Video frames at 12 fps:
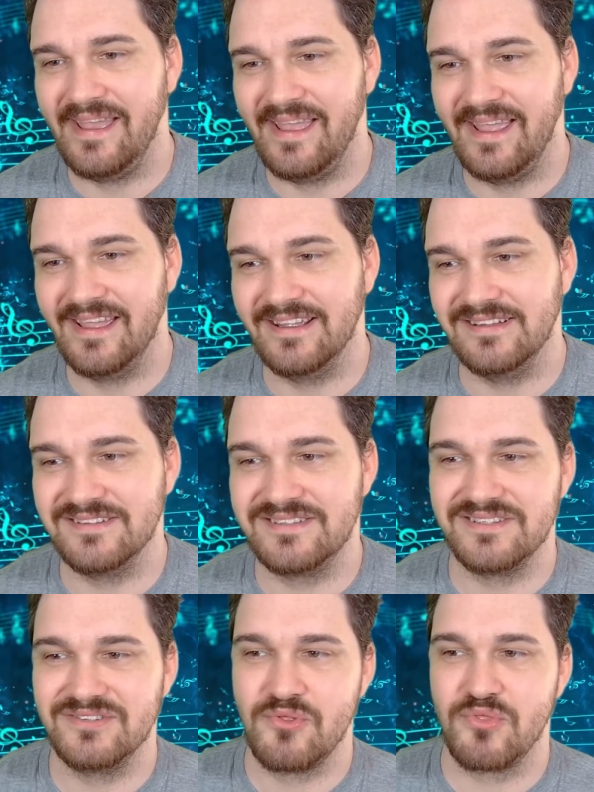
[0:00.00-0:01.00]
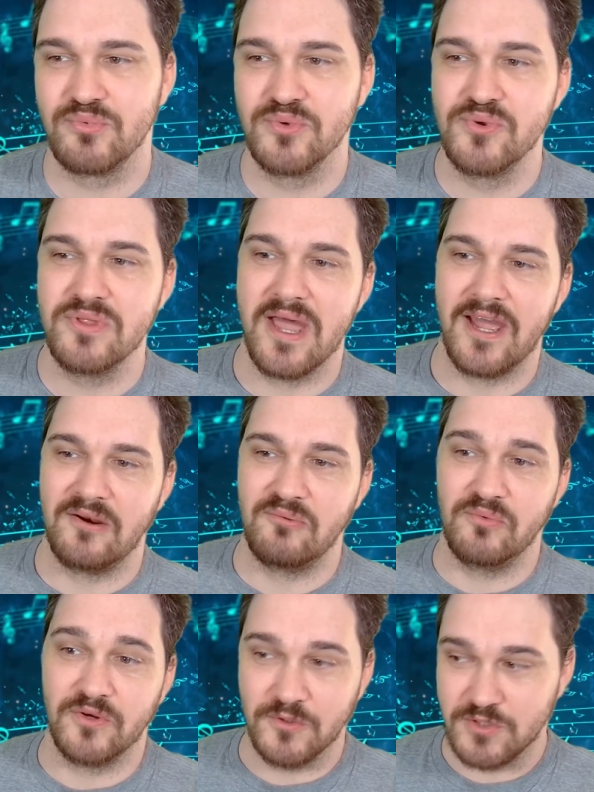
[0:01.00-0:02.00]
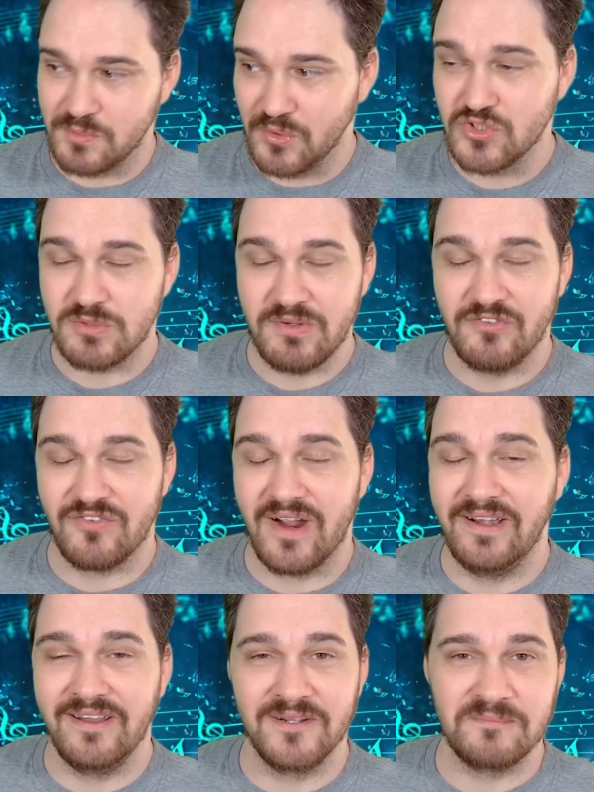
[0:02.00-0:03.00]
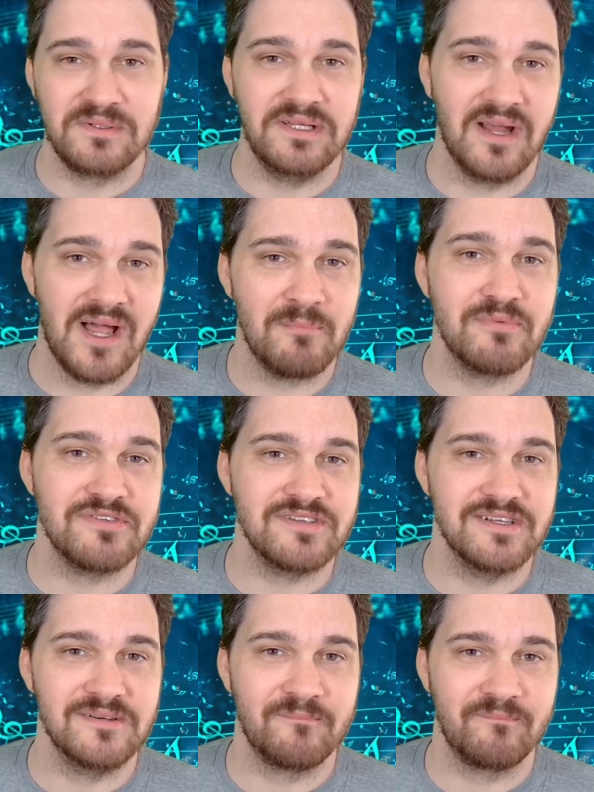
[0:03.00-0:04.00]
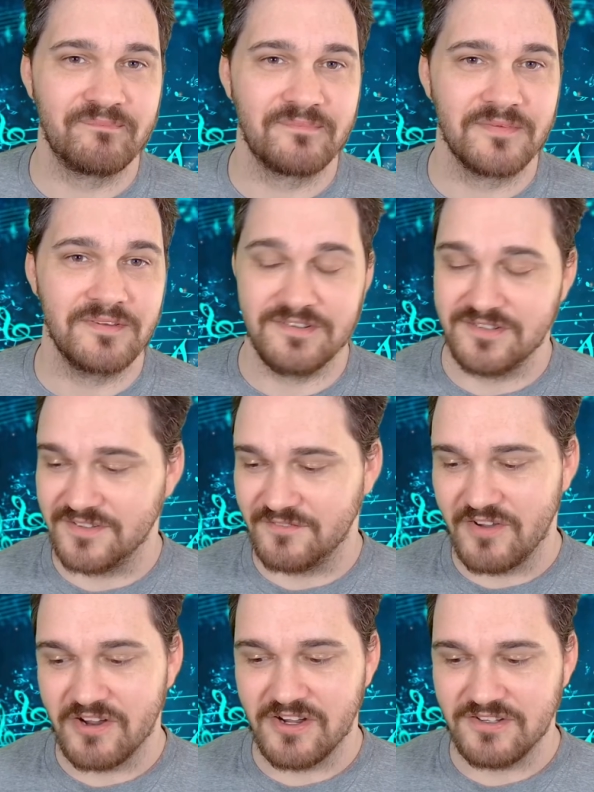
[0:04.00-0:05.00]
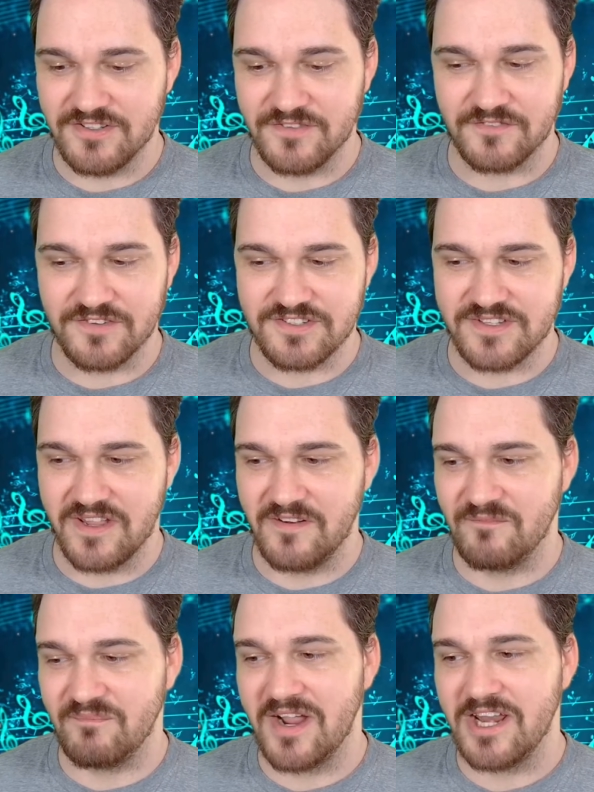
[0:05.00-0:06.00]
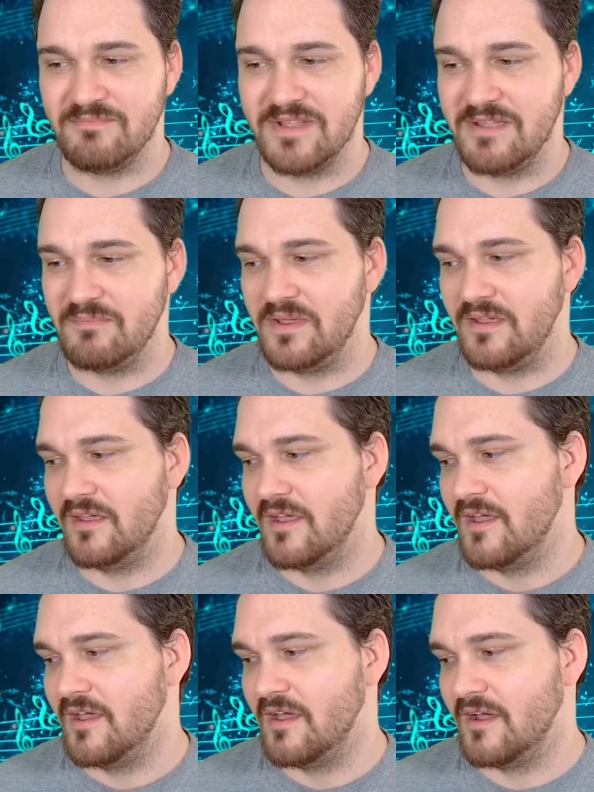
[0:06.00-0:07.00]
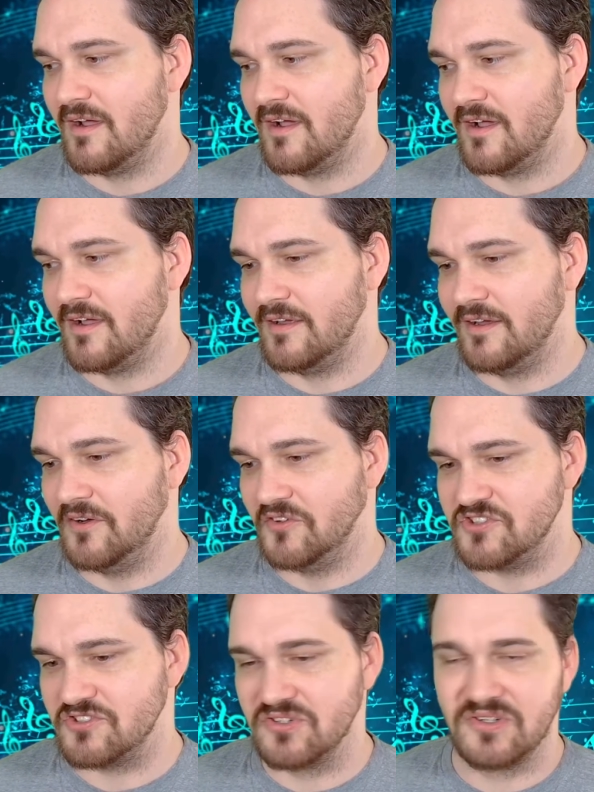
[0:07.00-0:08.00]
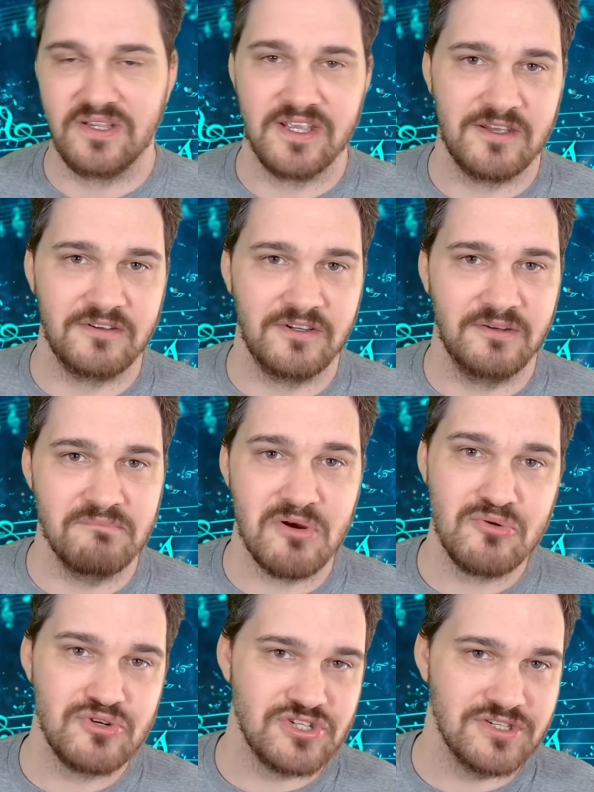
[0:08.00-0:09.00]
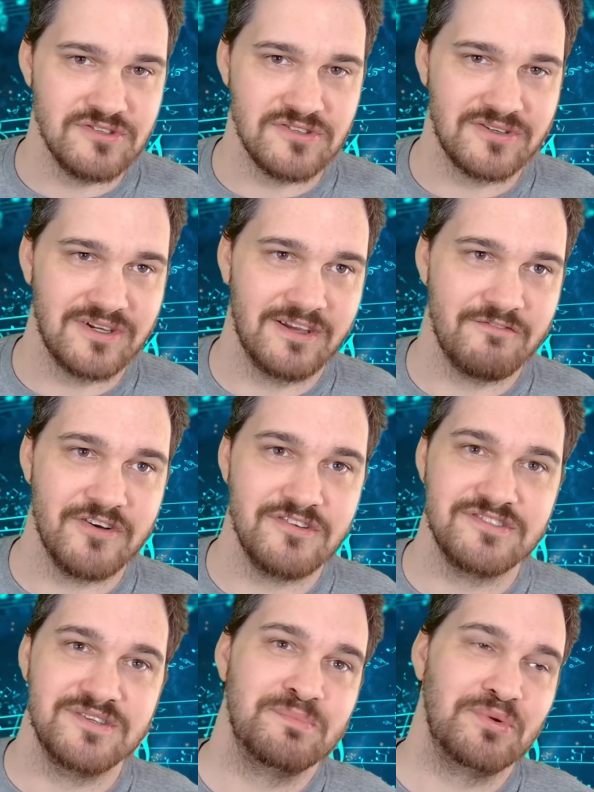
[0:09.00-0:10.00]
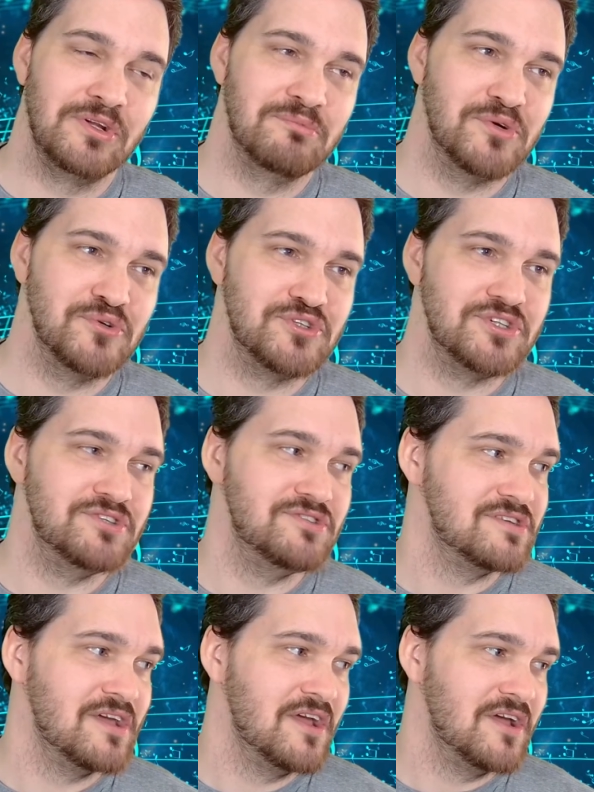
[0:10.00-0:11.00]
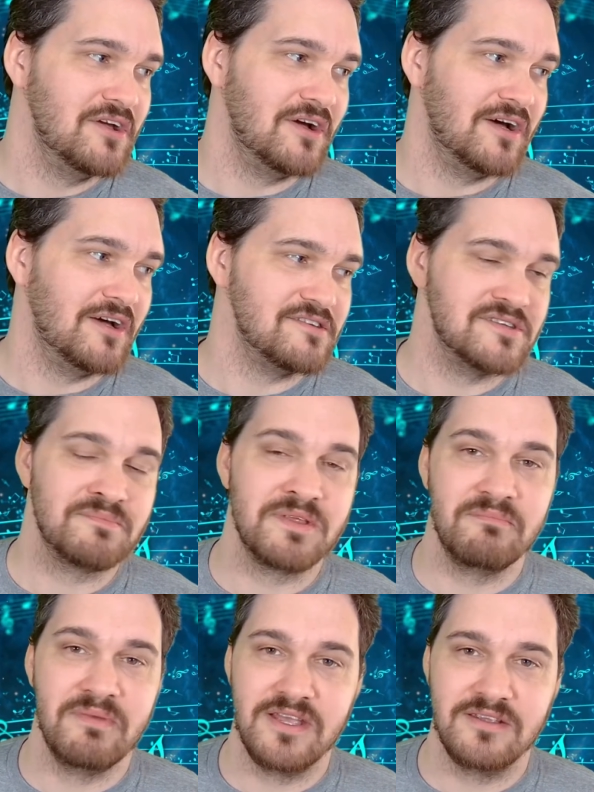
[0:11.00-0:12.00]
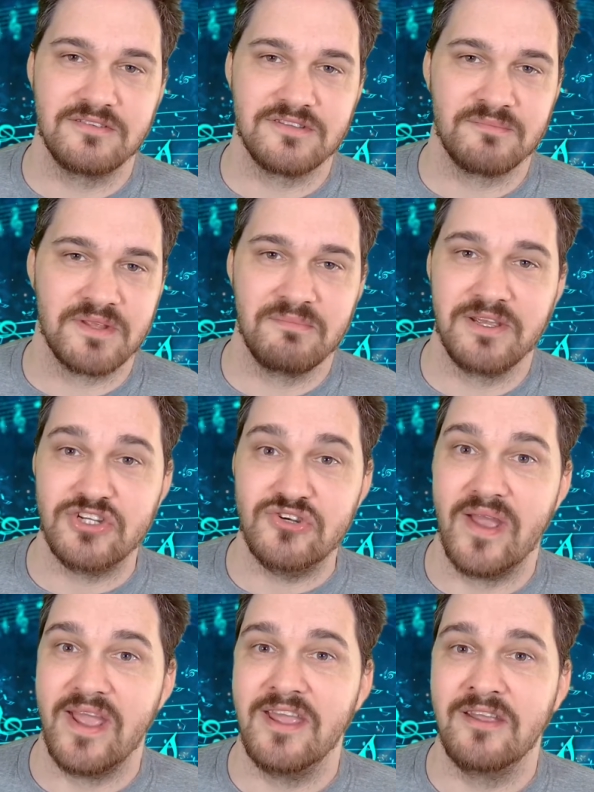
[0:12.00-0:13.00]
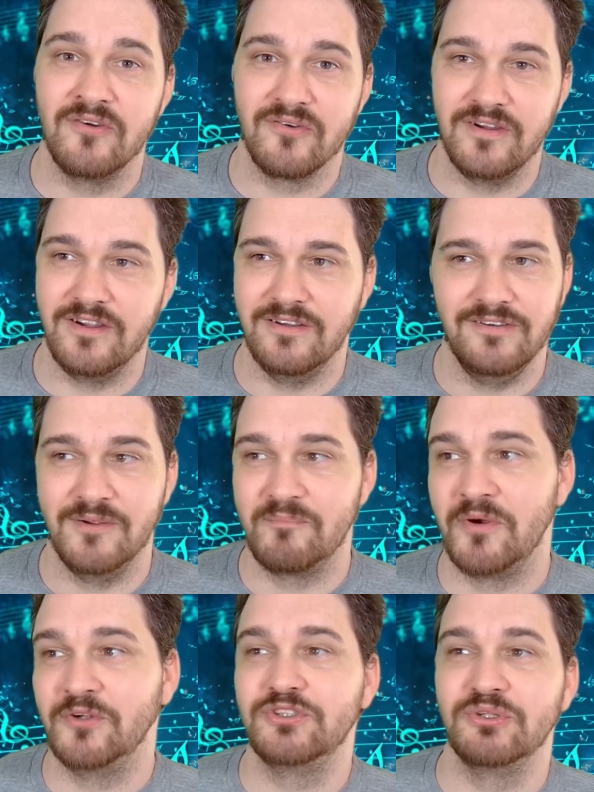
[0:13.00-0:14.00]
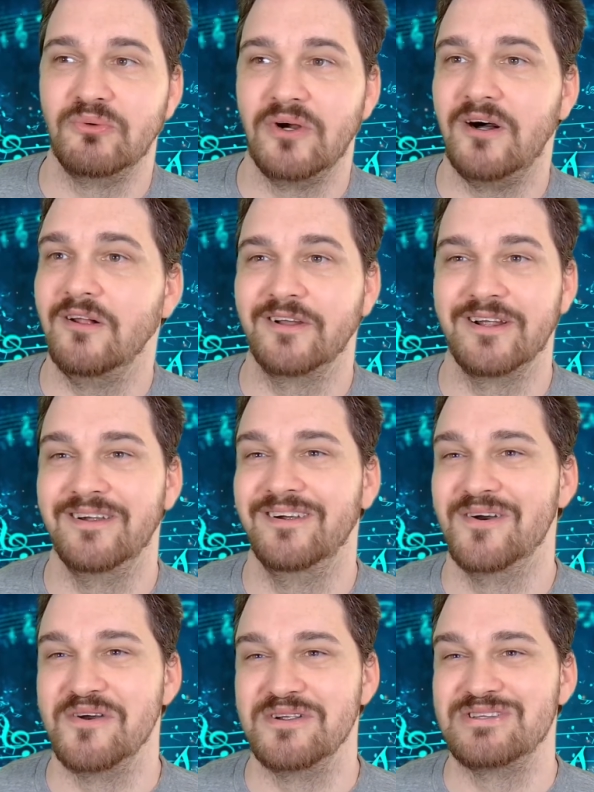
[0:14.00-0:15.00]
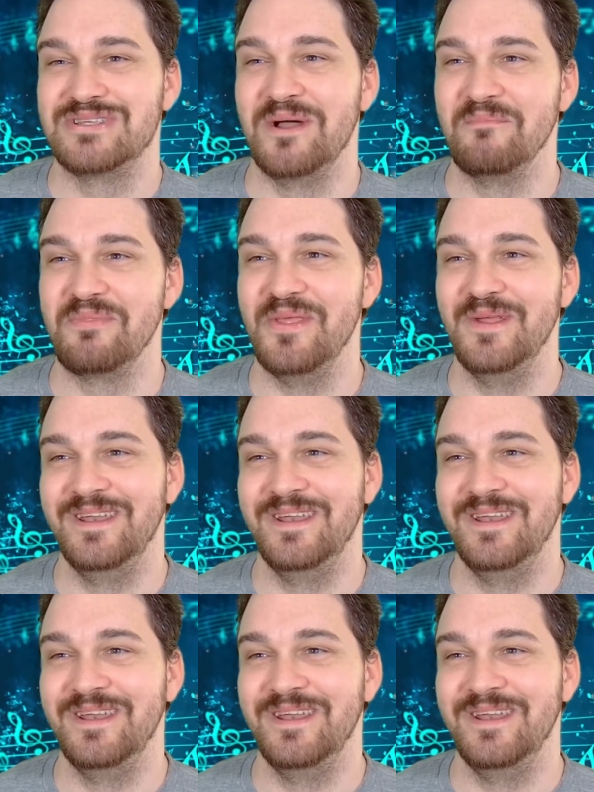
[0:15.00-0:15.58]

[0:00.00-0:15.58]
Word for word: And through that, we're supposed to be finding complete opposite. This is a very different state of mind. Maybe, you know, just looking at emotions, looking at very simple emotions, something makes you angry and you punch your wall or something.